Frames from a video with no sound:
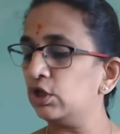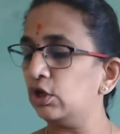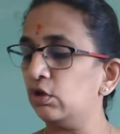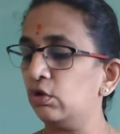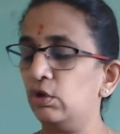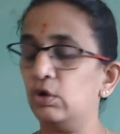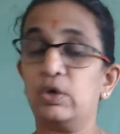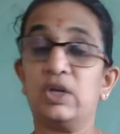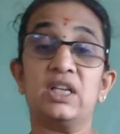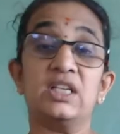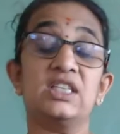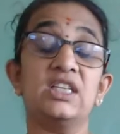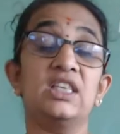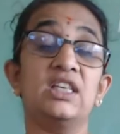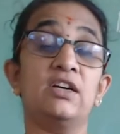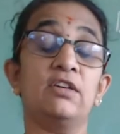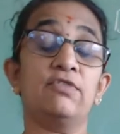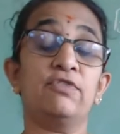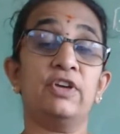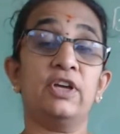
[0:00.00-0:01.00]
You can see
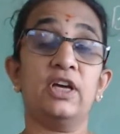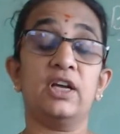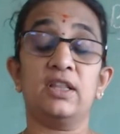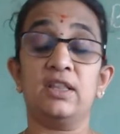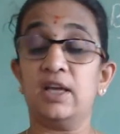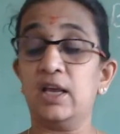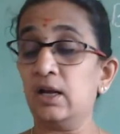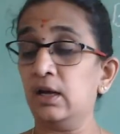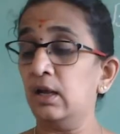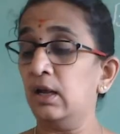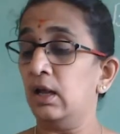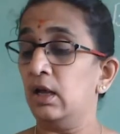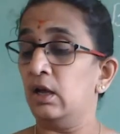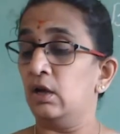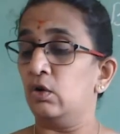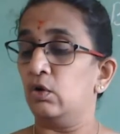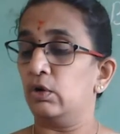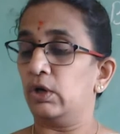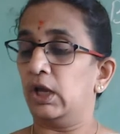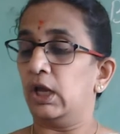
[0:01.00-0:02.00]
that figure there.
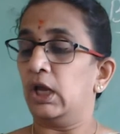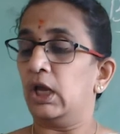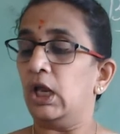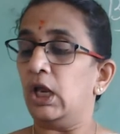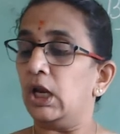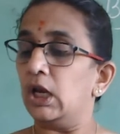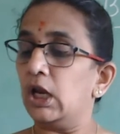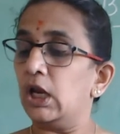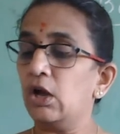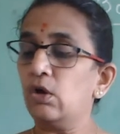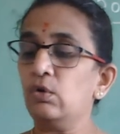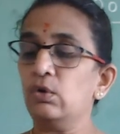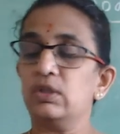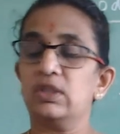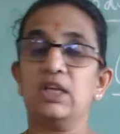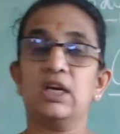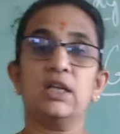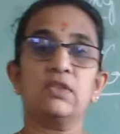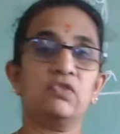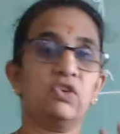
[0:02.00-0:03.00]
Okay. Now
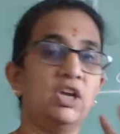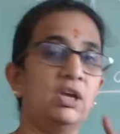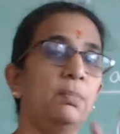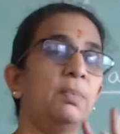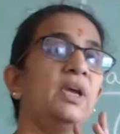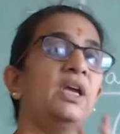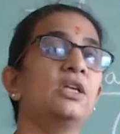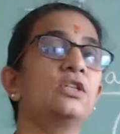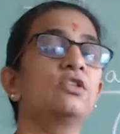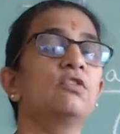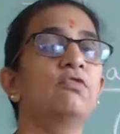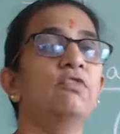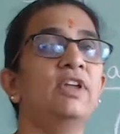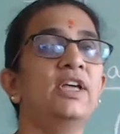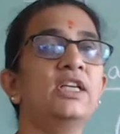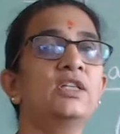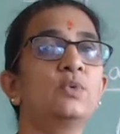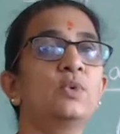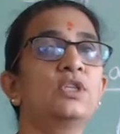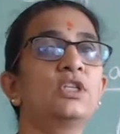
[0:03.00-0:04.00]
there are three pairs of
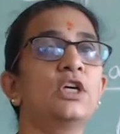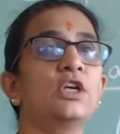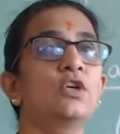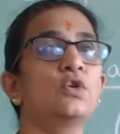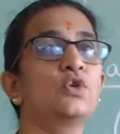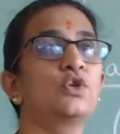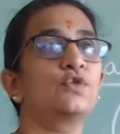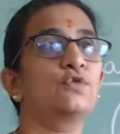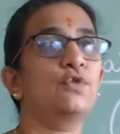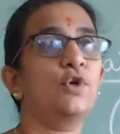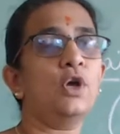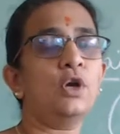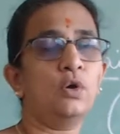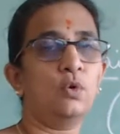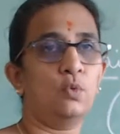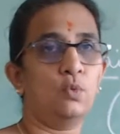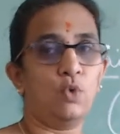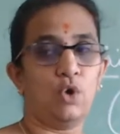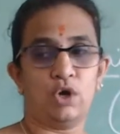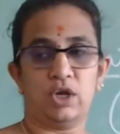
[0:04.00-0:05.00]
legs which are used for
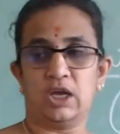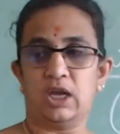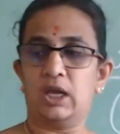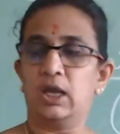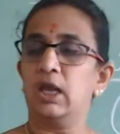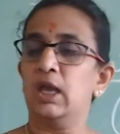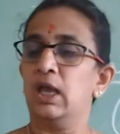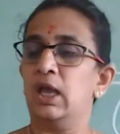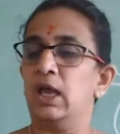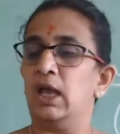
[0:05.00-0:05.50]
walking.